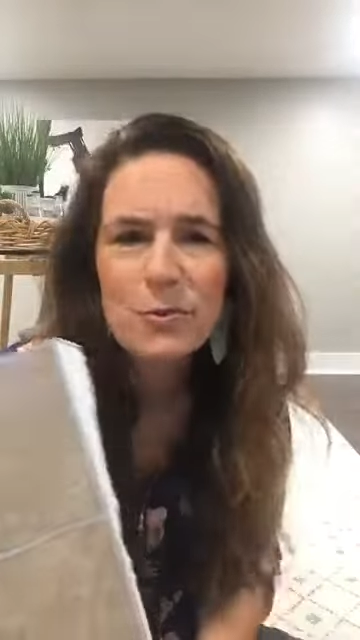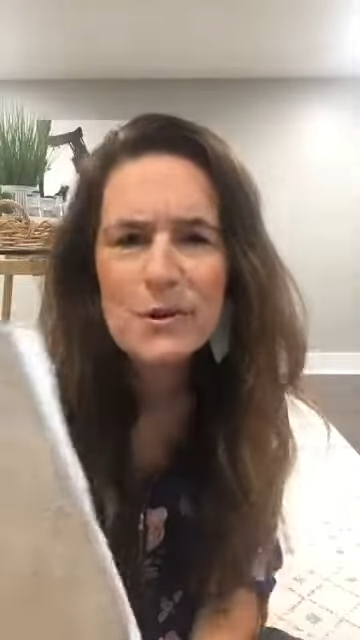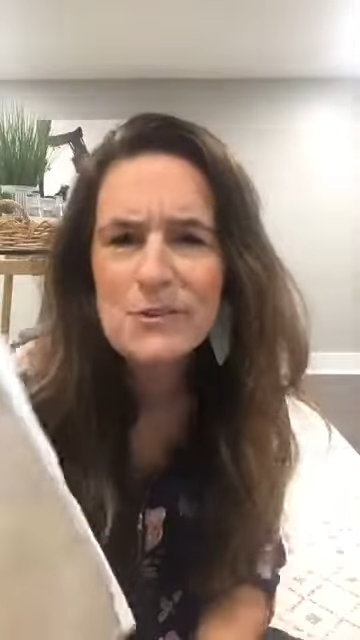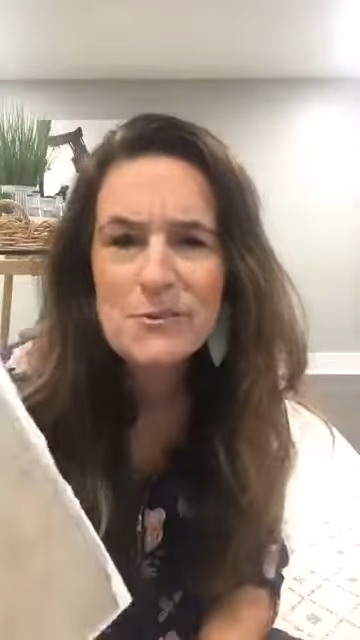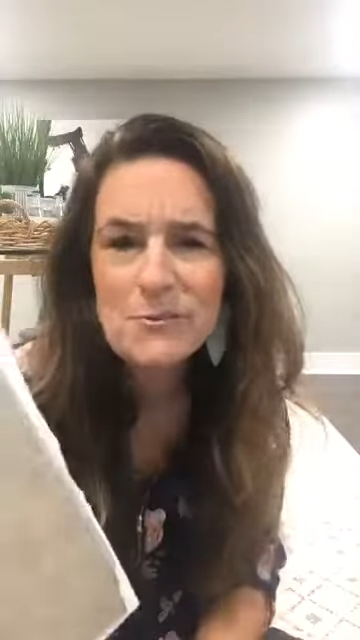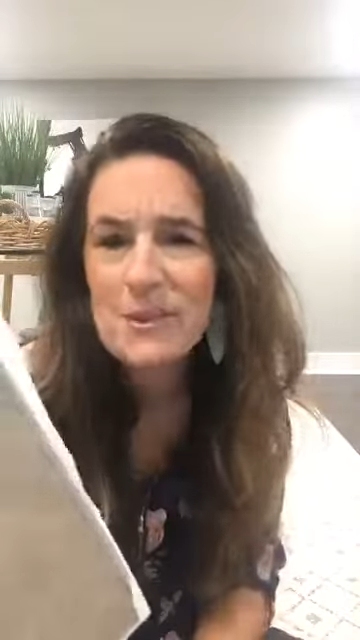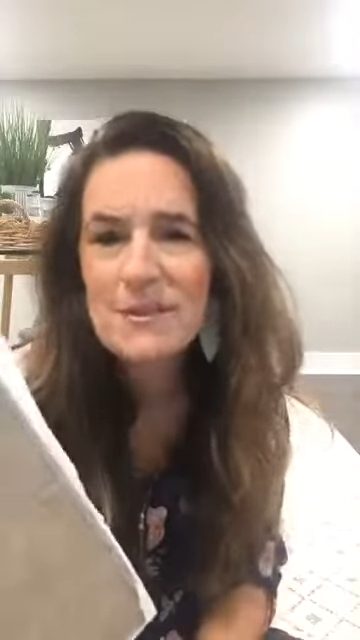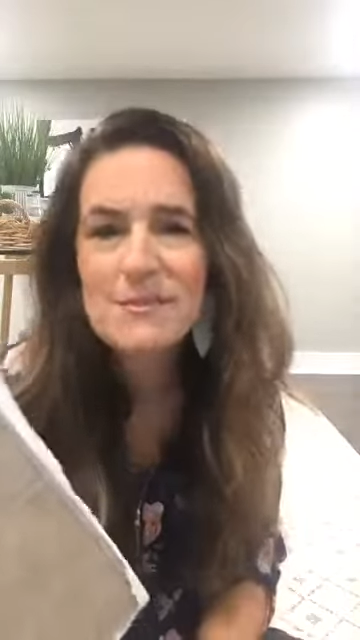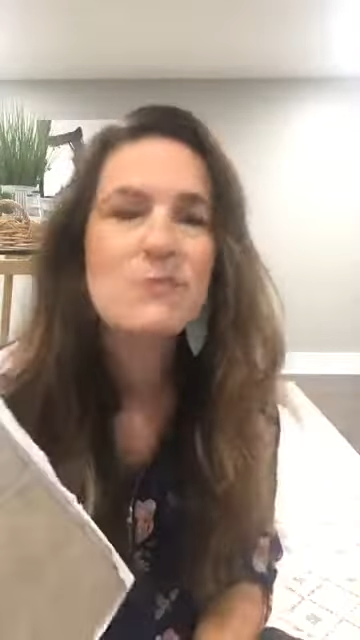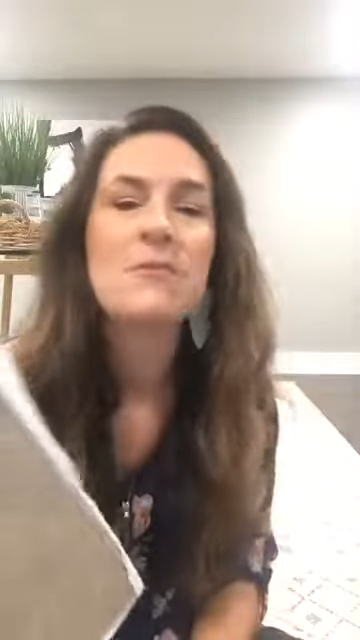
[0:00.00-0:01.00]
42
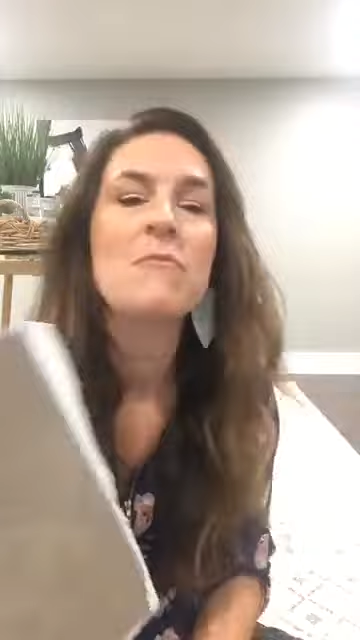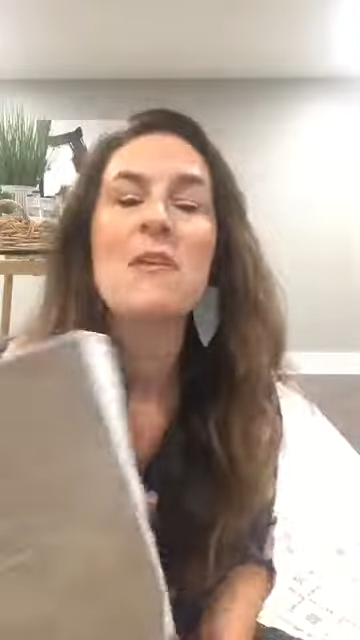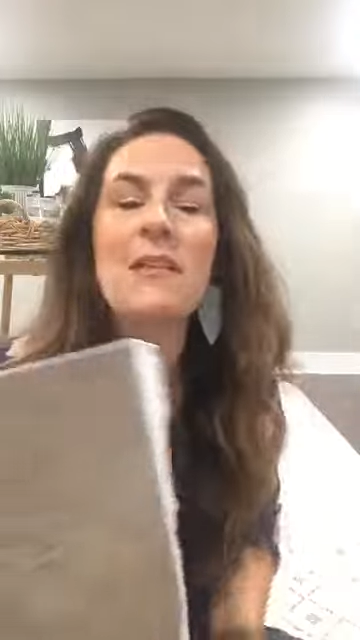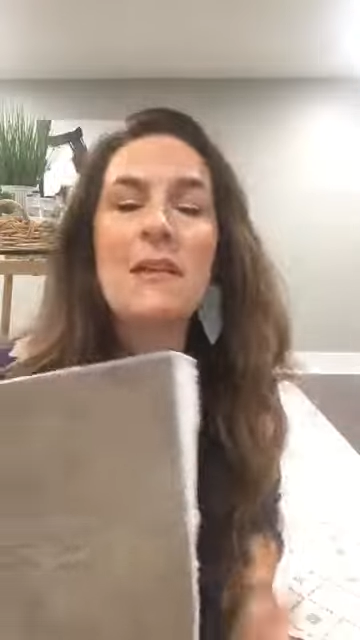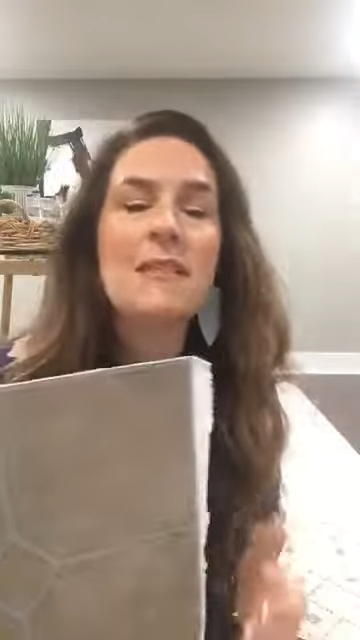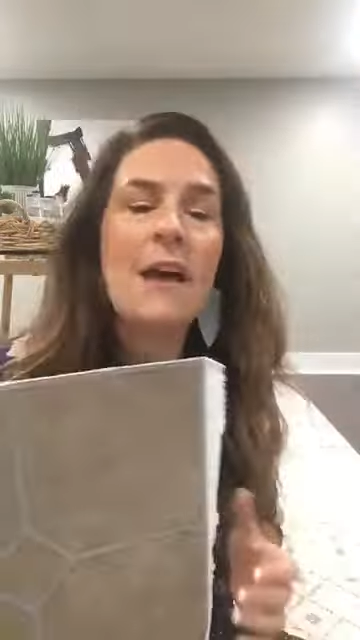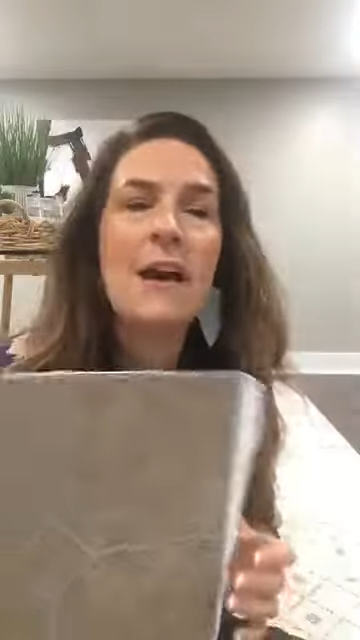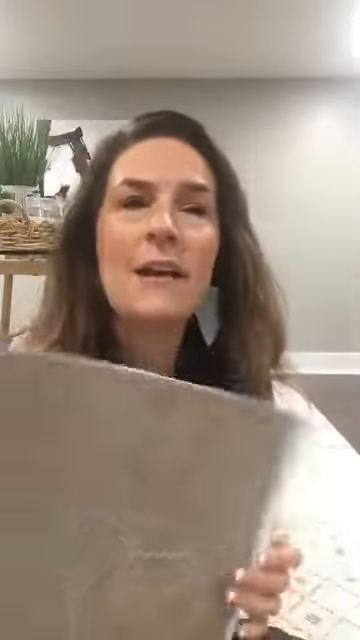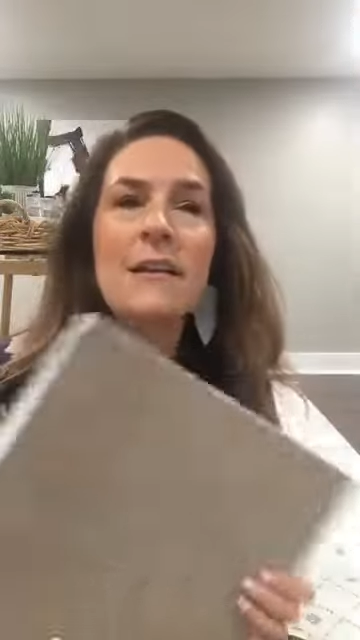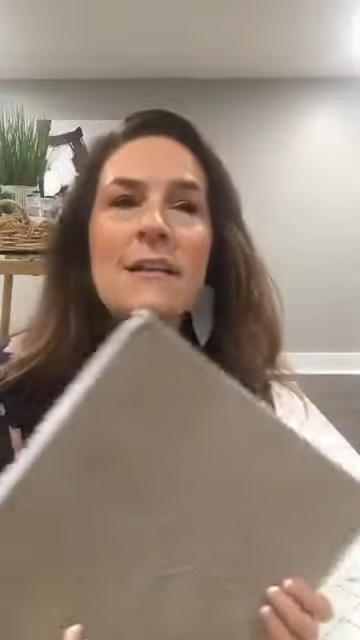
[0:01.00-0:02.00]
cents or something like
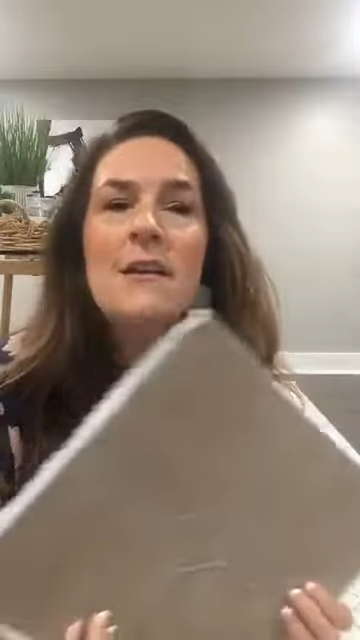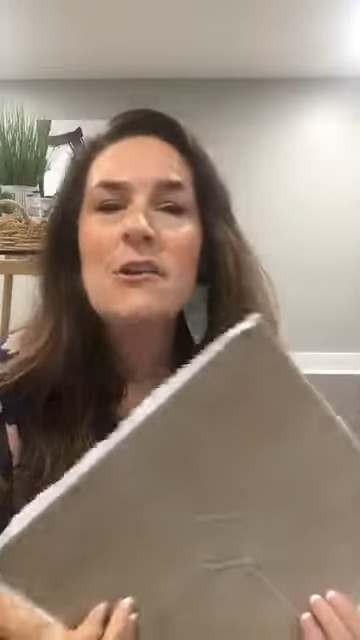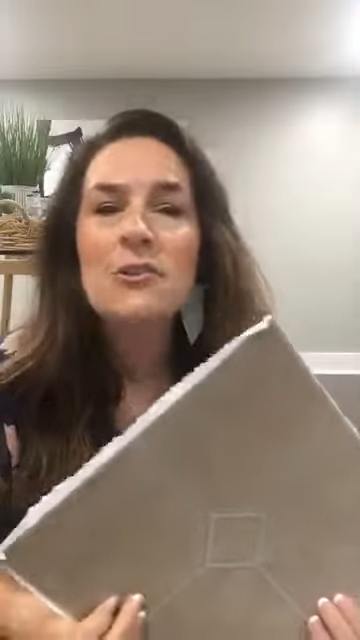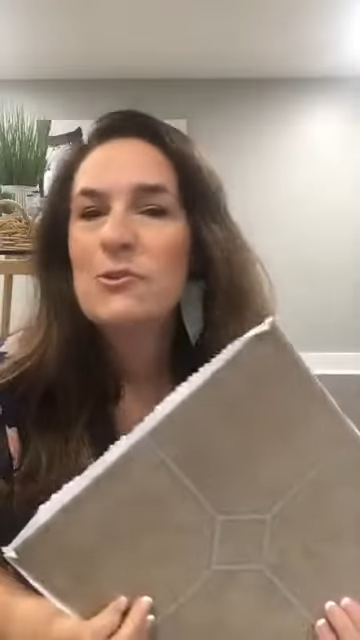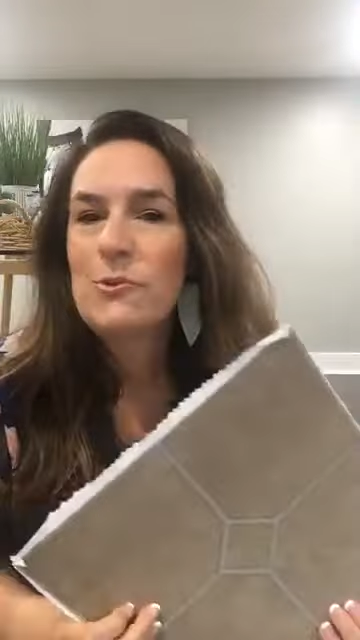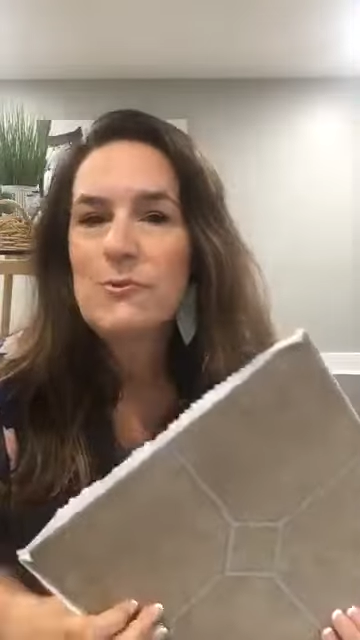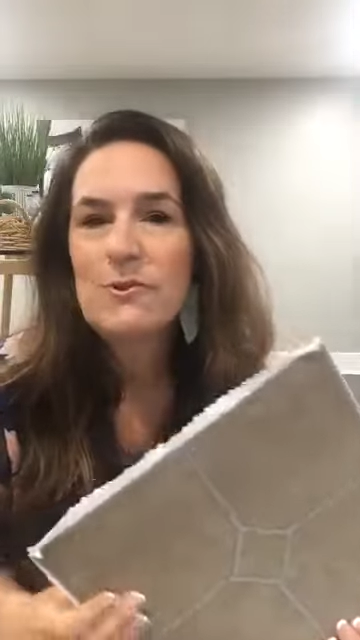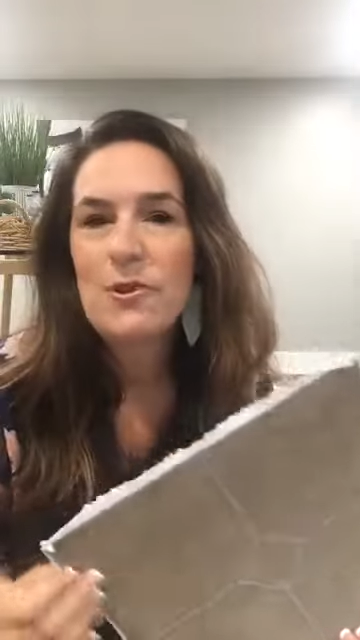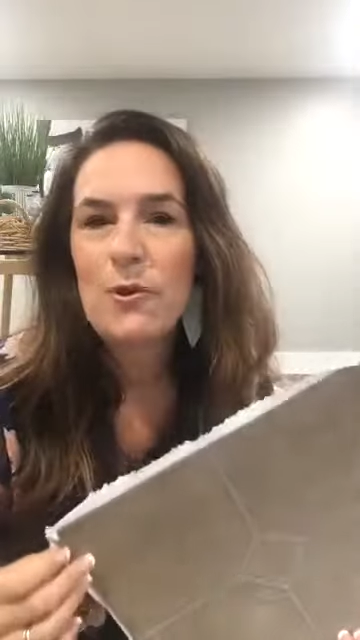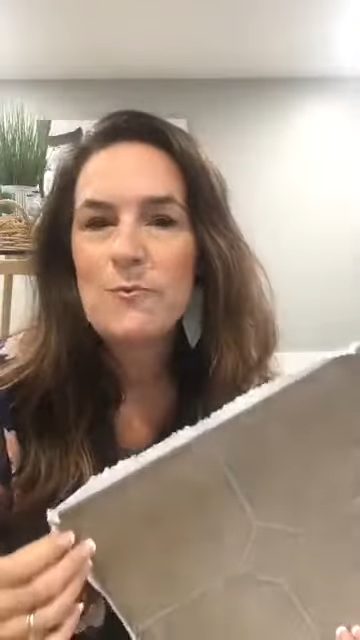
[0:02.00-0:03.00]
that at Lowe's
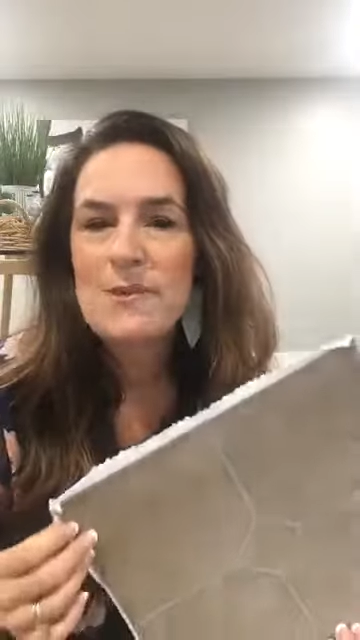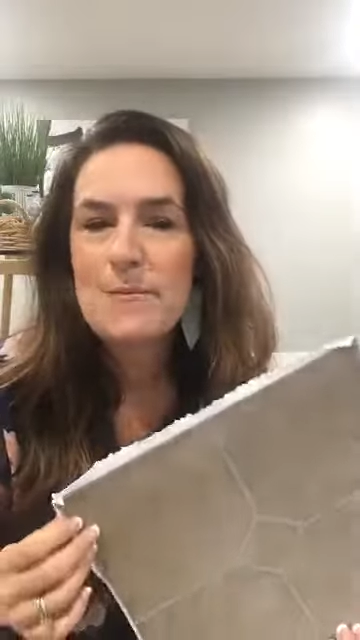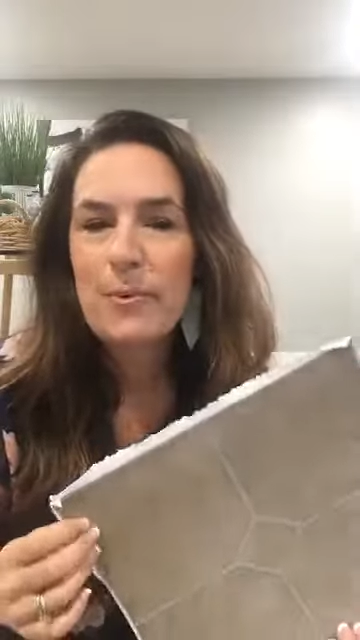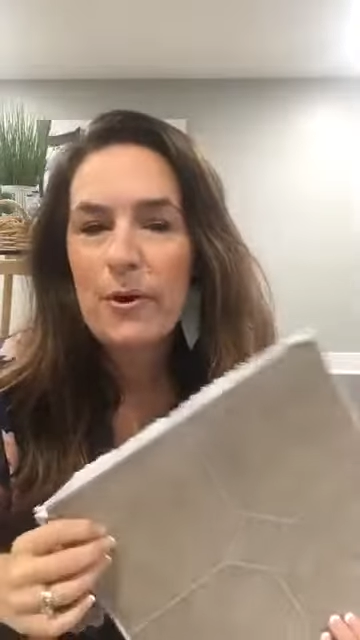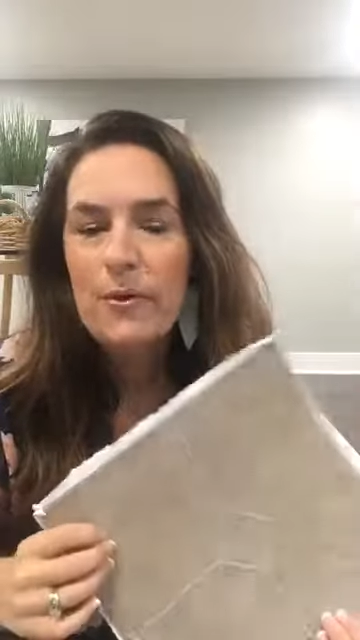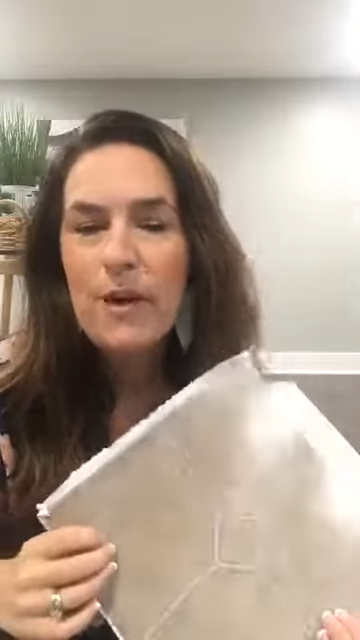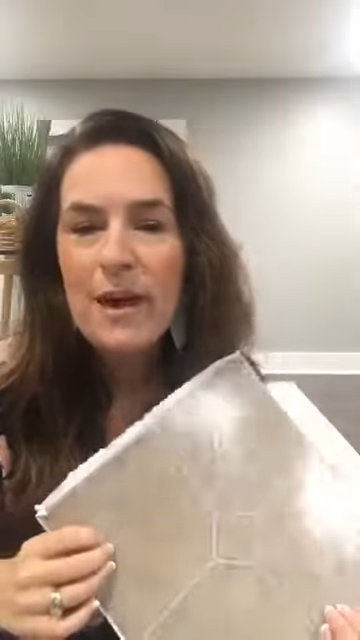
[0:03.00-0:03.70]
or Home Depot.